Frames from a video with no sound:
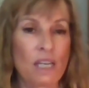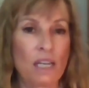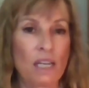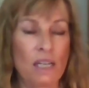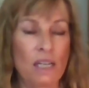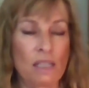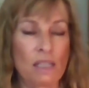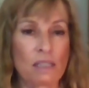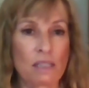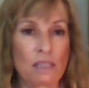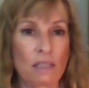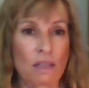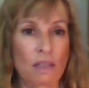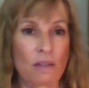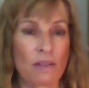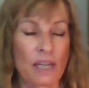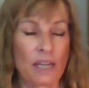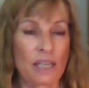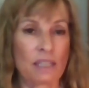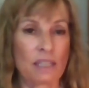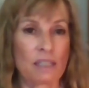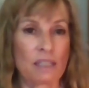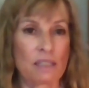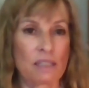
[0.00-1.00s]
is the
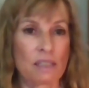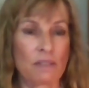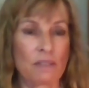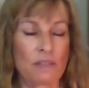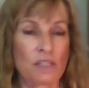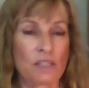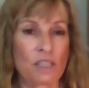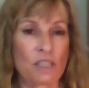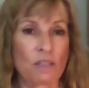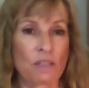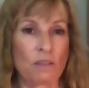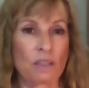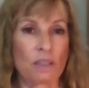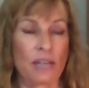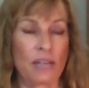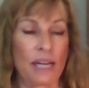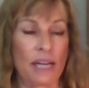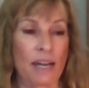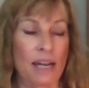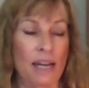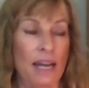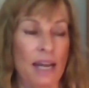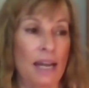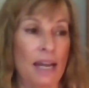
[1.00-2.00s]
correctness of the shoulder in.
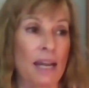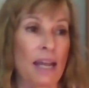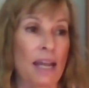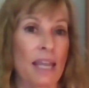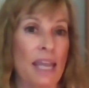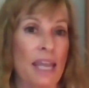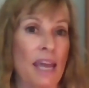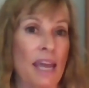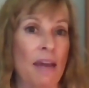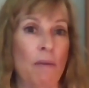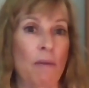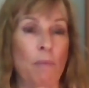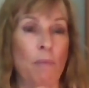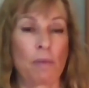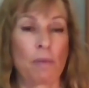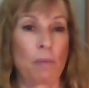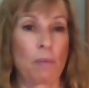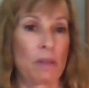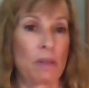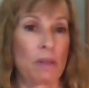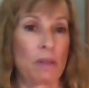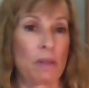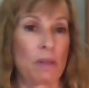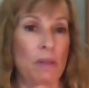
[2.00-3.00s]
And again,
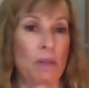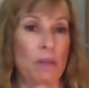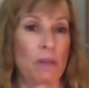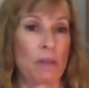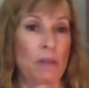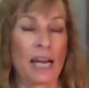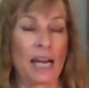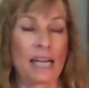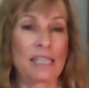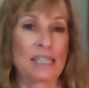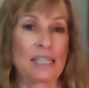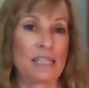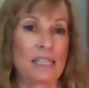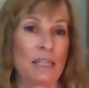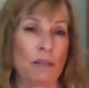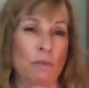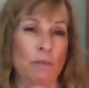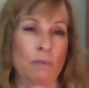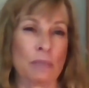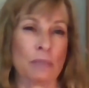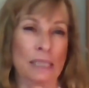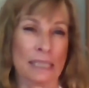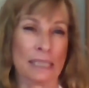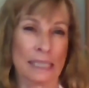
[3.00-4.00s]
with me, when I see a
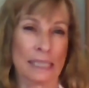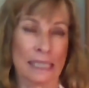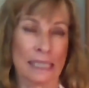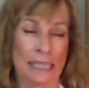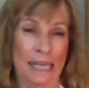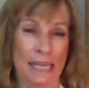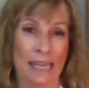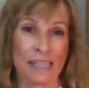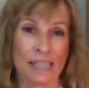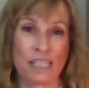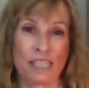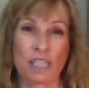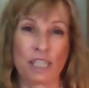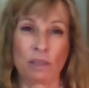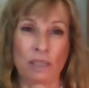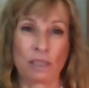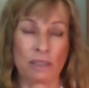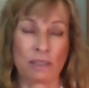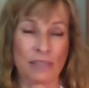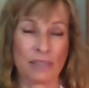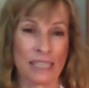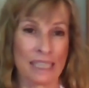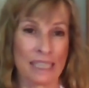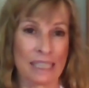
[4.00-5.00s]
really nice
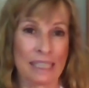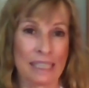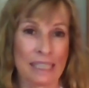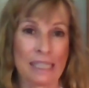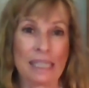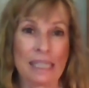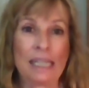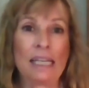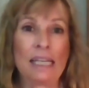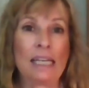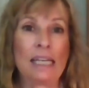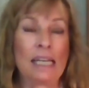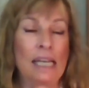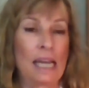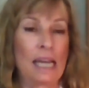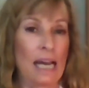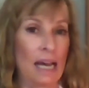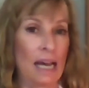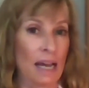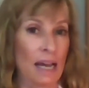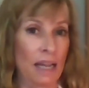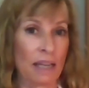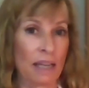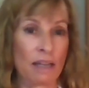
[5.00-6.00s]
shoulder in,
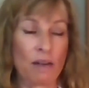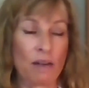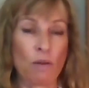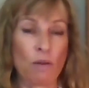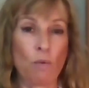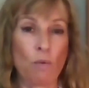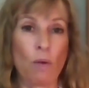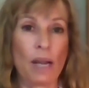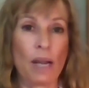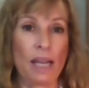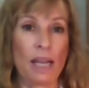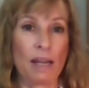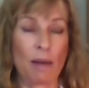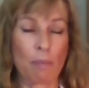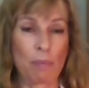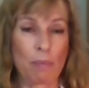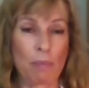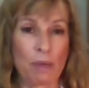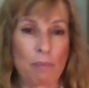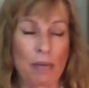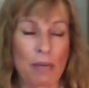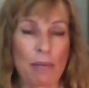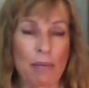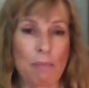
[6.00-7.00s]
I go way up
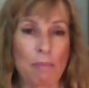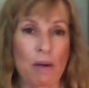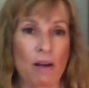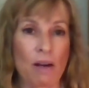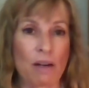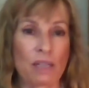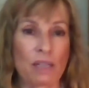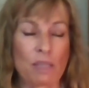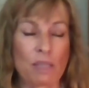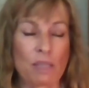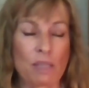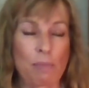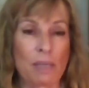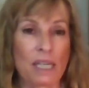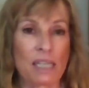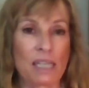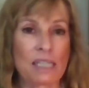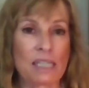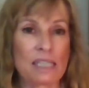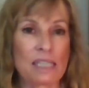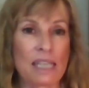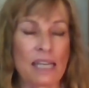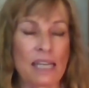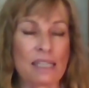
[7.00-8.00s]
in my marks,
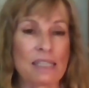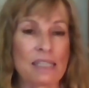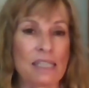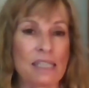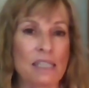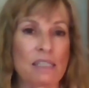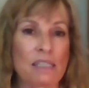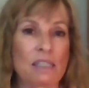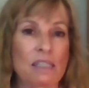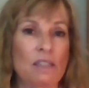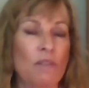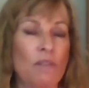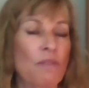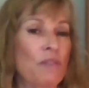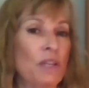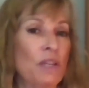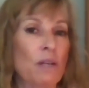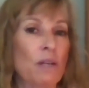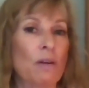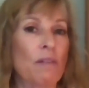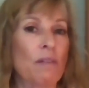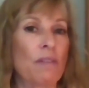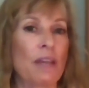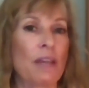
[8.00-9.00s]
because I see so
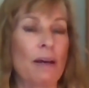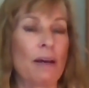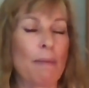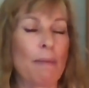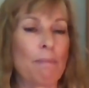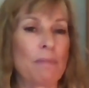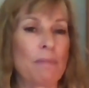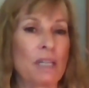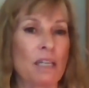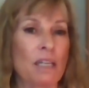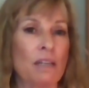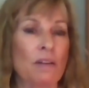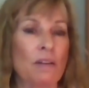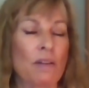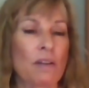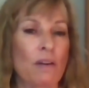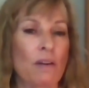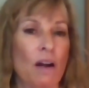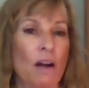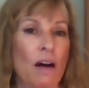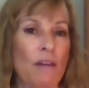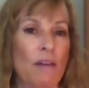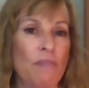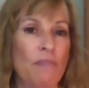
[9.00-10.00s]
few of them. You know,
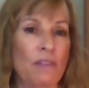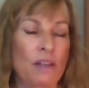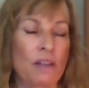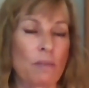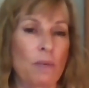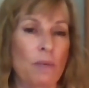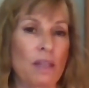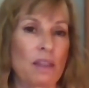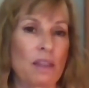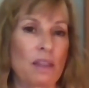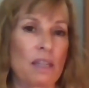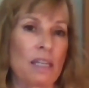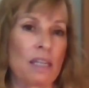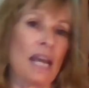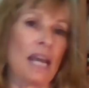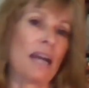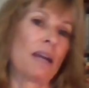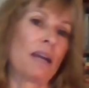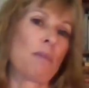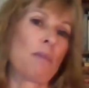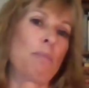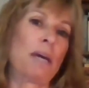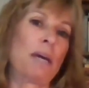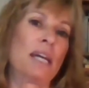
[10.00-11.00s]
they're often with the
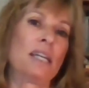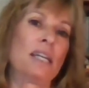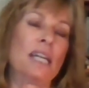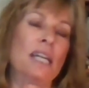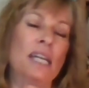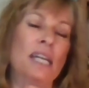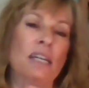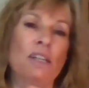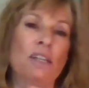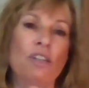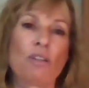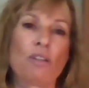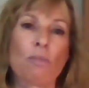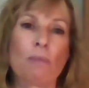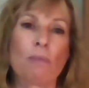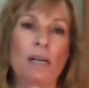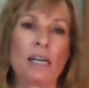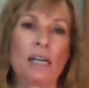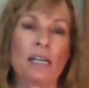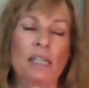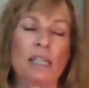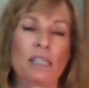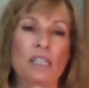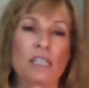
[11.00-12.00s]
neck bent in too
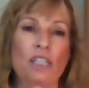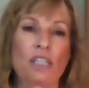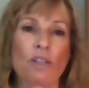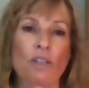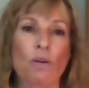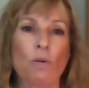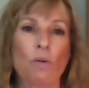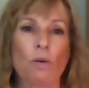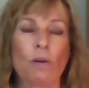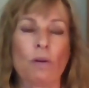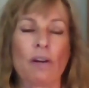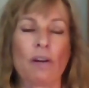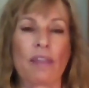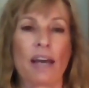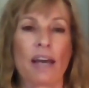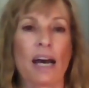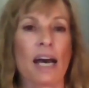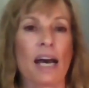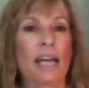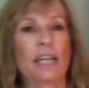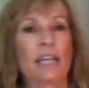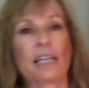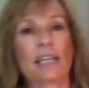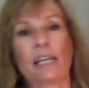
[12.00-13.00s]
much, or the
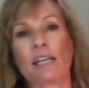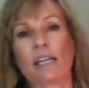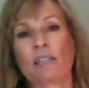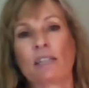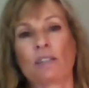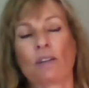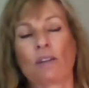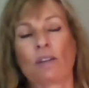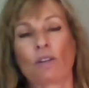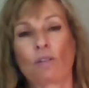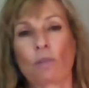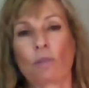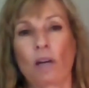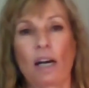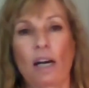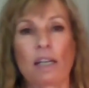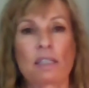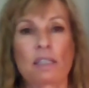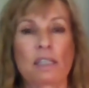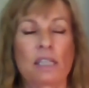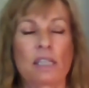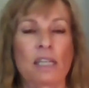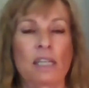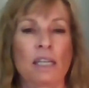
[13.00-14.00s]
hind legs are
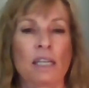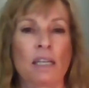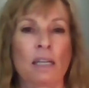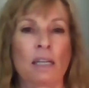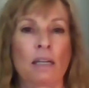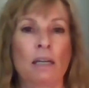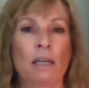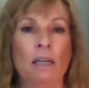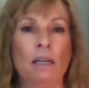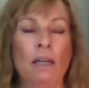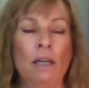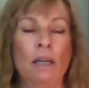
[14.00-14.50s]
crossing,